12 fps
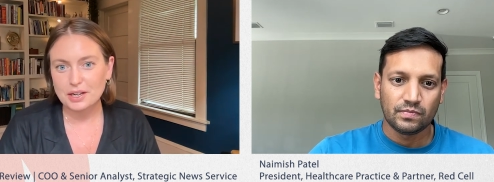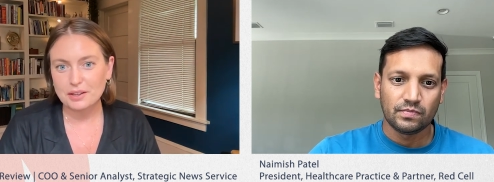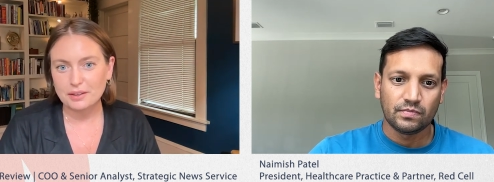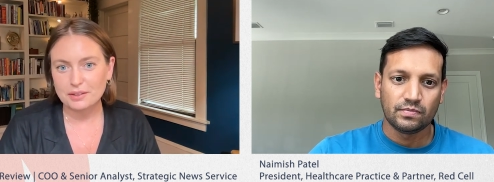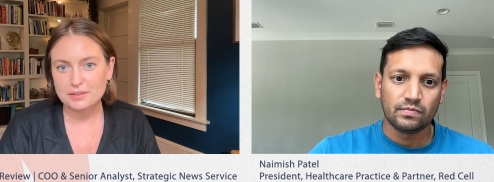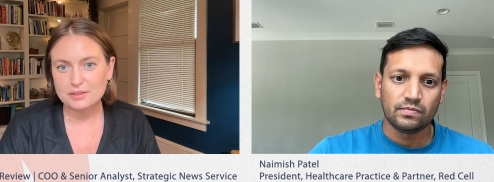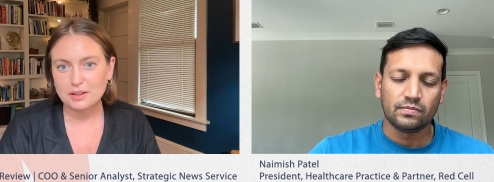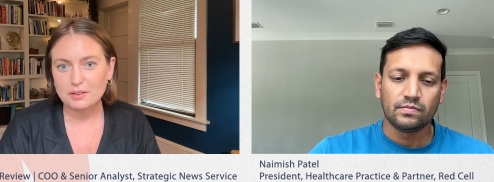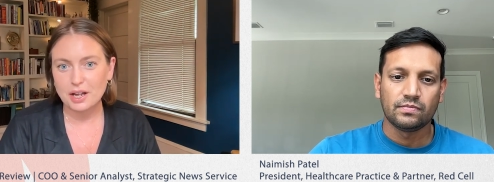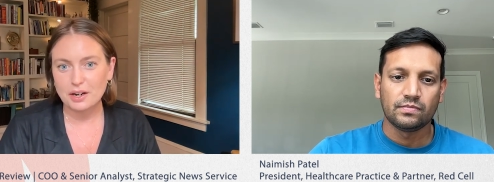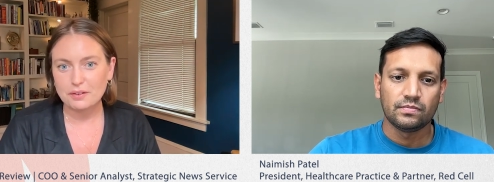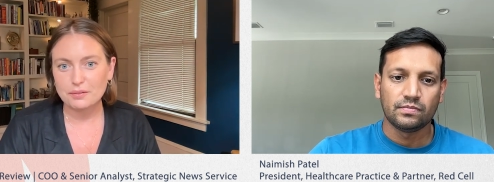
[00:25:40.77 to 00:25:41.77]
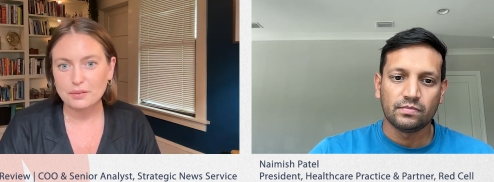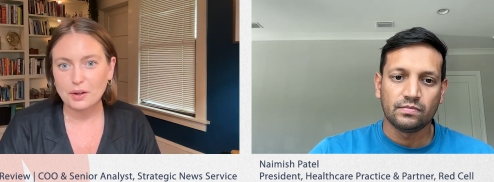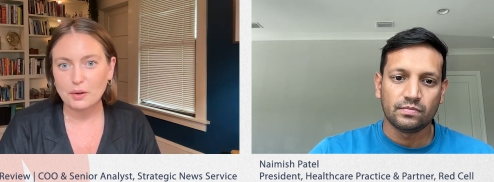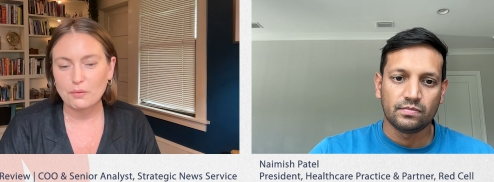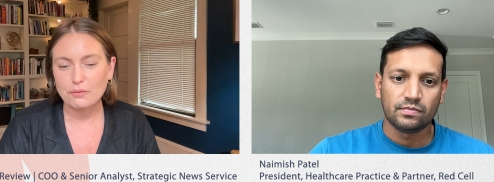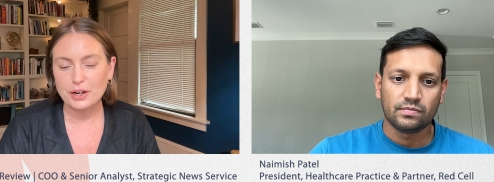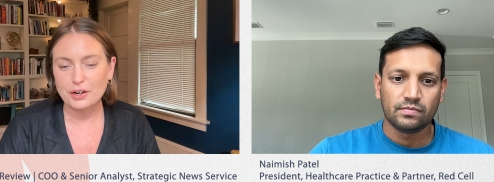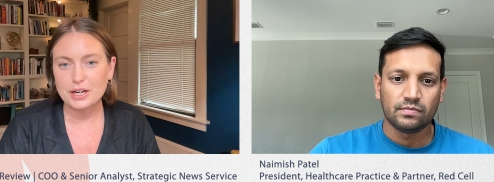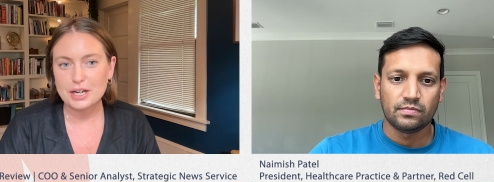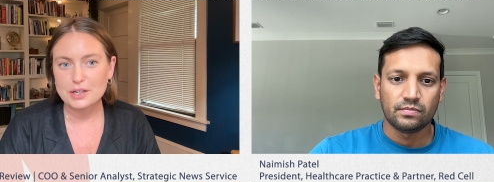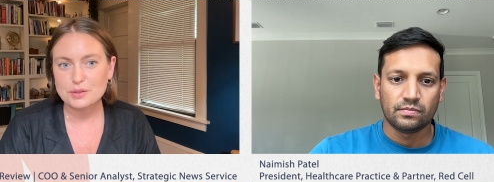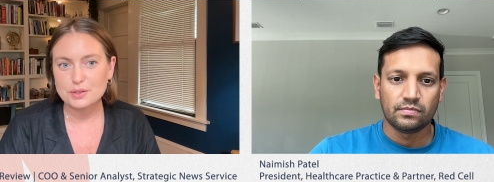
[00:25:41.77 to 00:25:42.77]
Speaker 1: I think there's a lot of
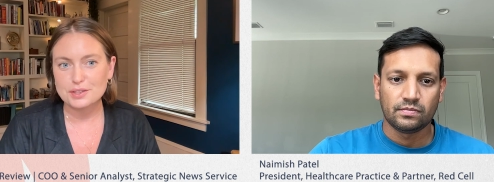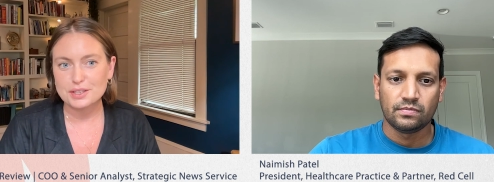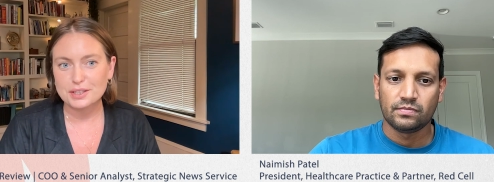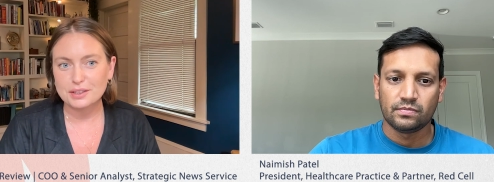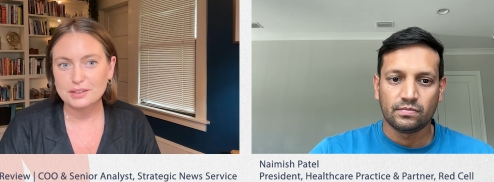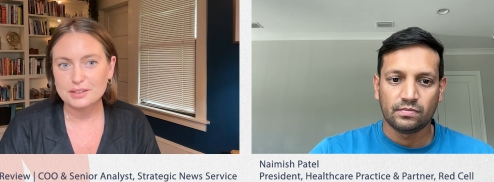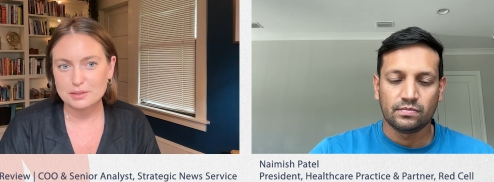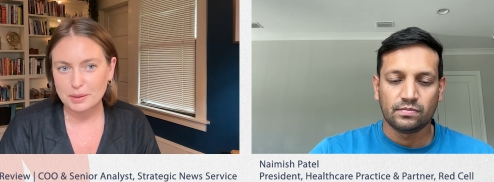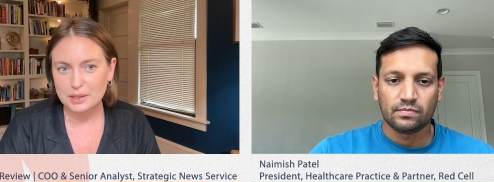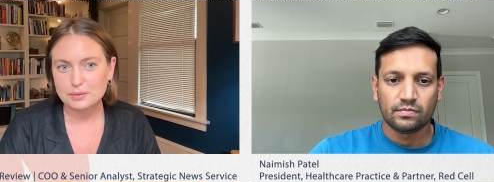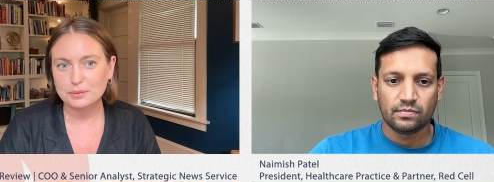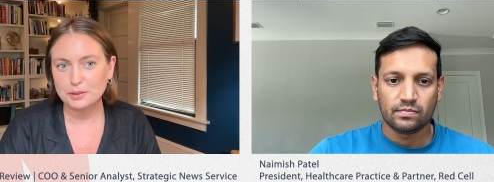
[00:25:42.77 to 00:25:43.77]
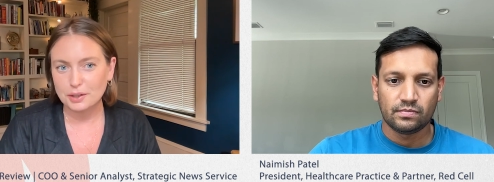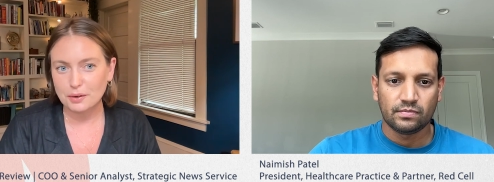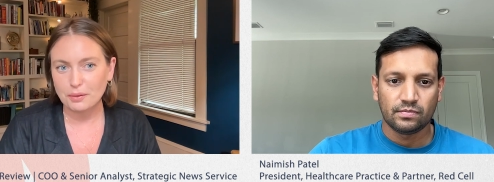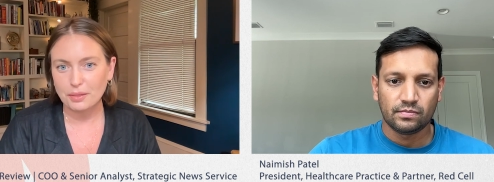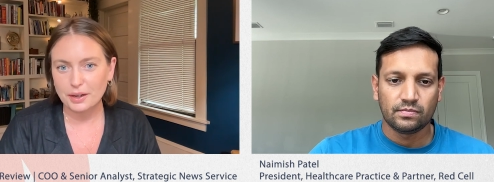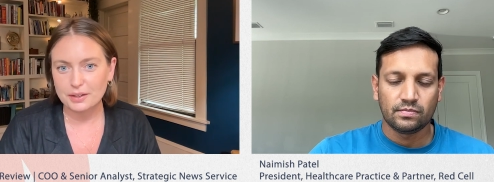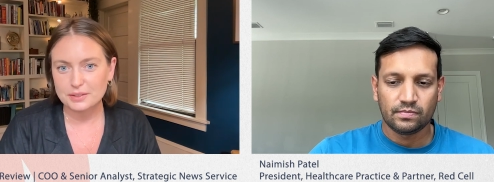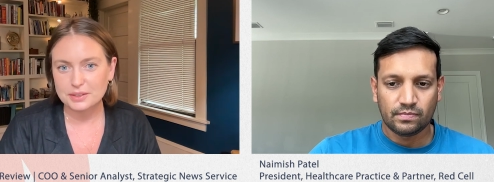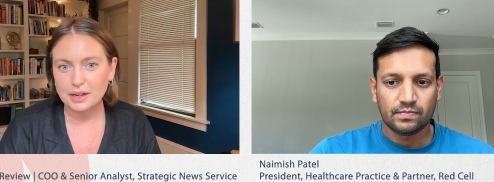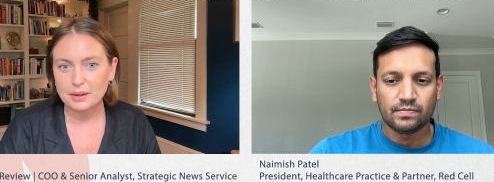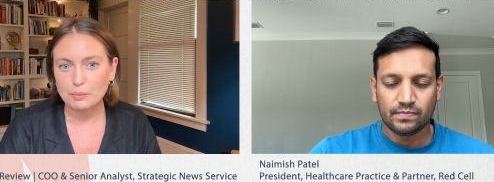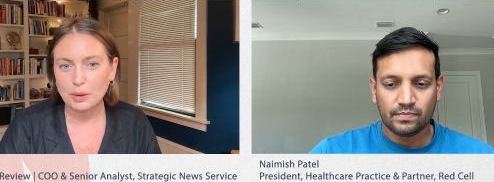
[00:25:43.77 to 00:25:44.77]
very interesting space for growth there. So
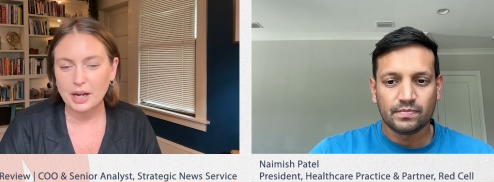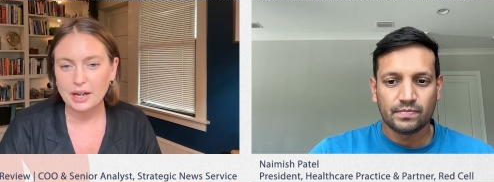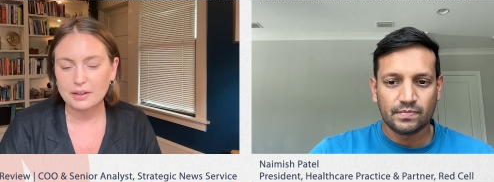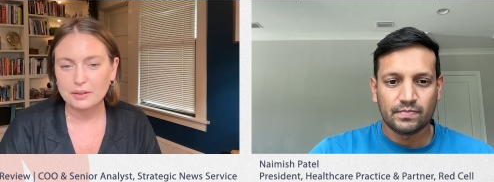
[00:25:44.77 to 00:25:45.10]
I, I